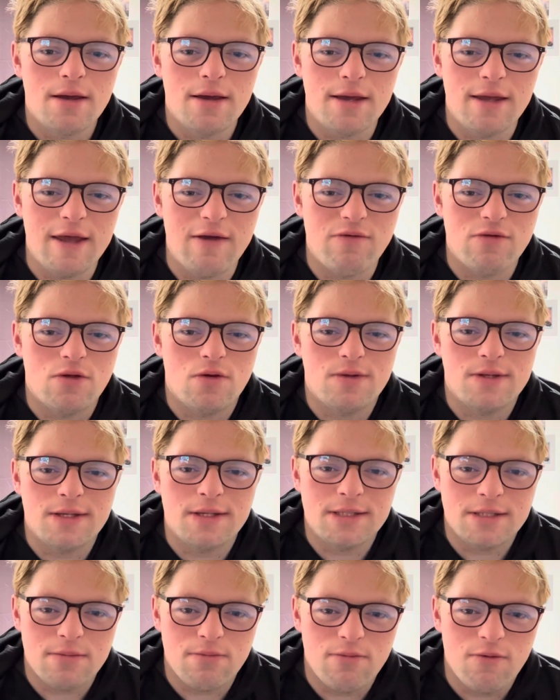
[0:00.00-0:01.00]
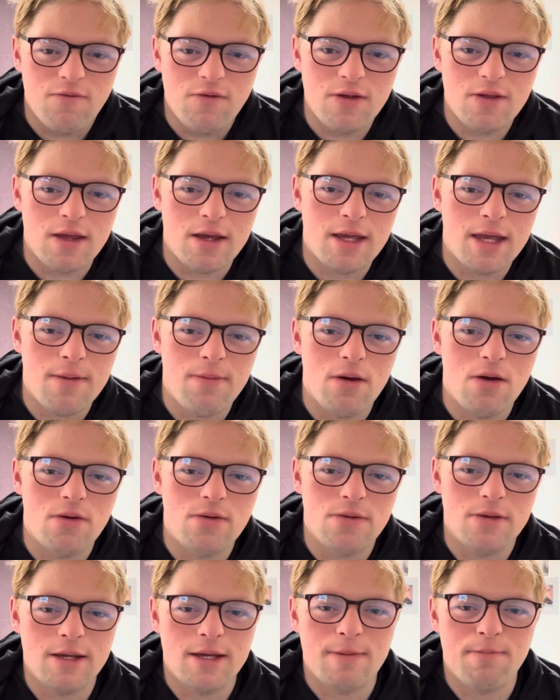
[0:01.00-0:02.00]
even though this is a movie that came
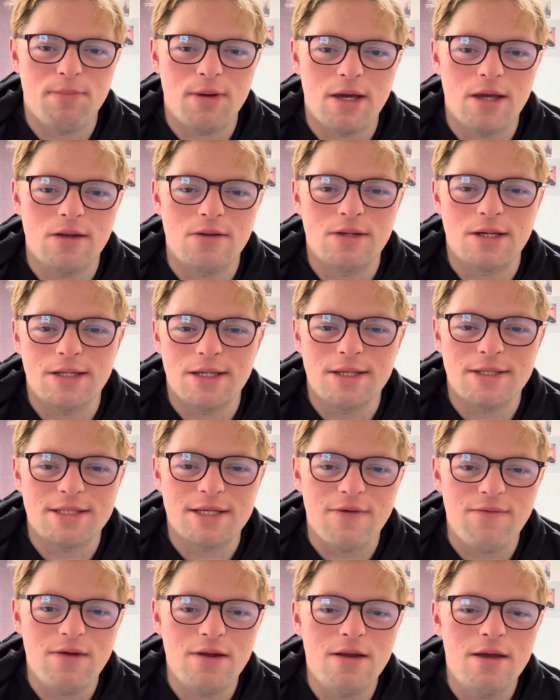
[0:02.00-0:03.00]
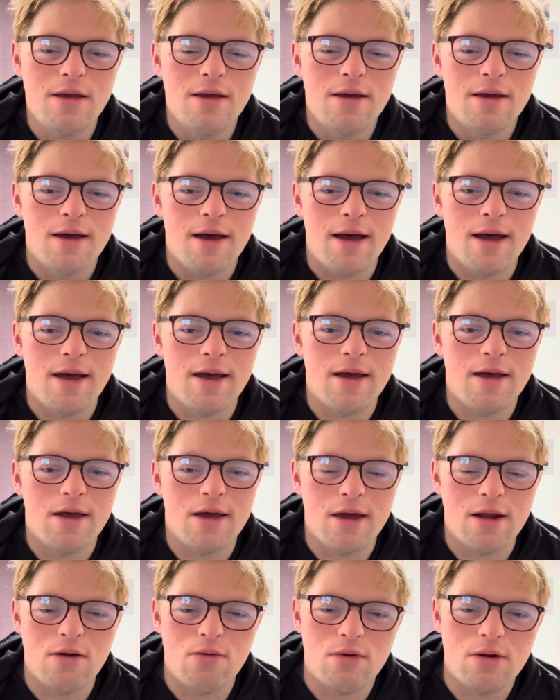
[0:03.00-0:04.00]
out like back in 97, uh,
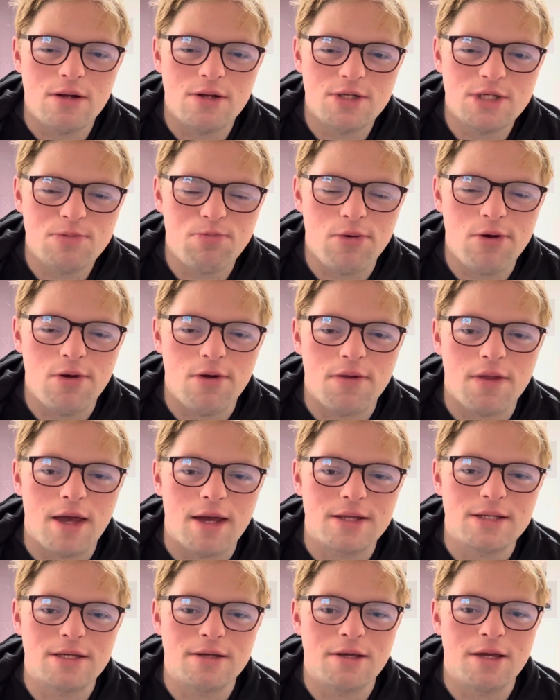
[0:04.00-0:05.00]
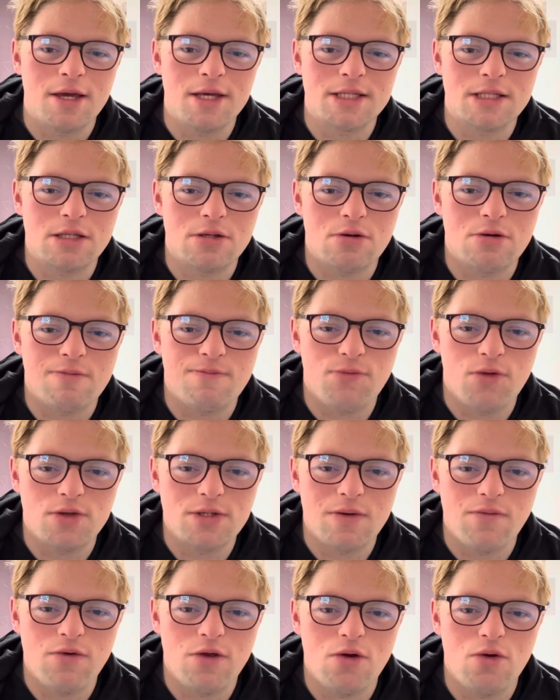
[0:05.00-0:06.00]
I don't want to spoil that in case there
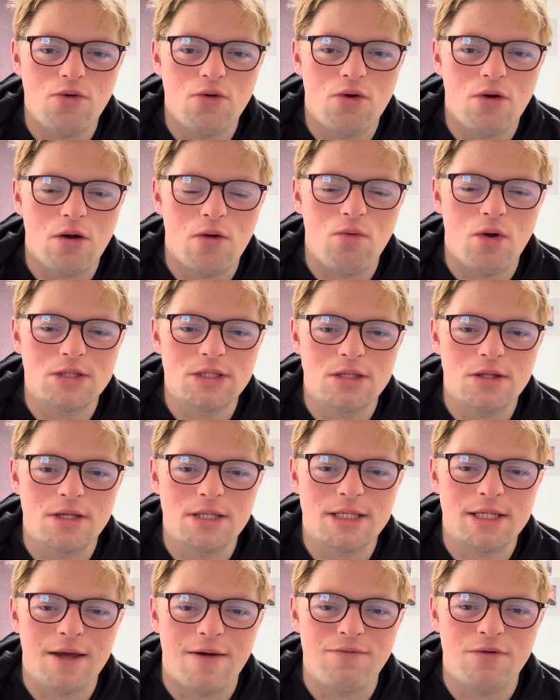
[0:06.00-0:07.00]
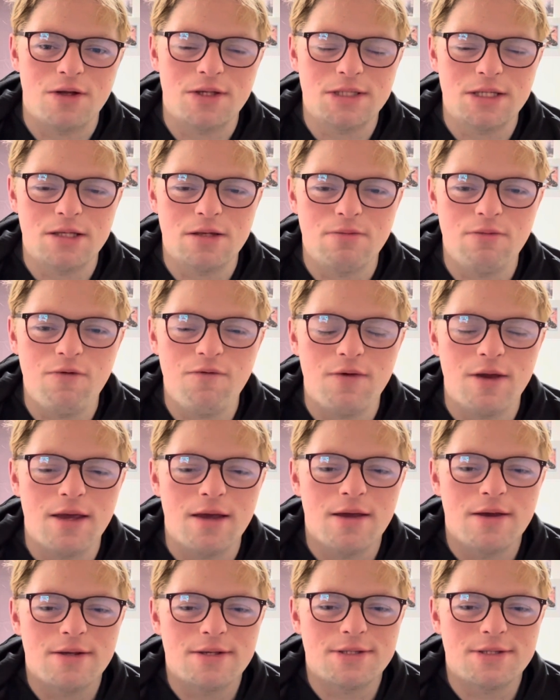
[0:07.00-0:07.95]
those of you who are watching this have not seen the movie.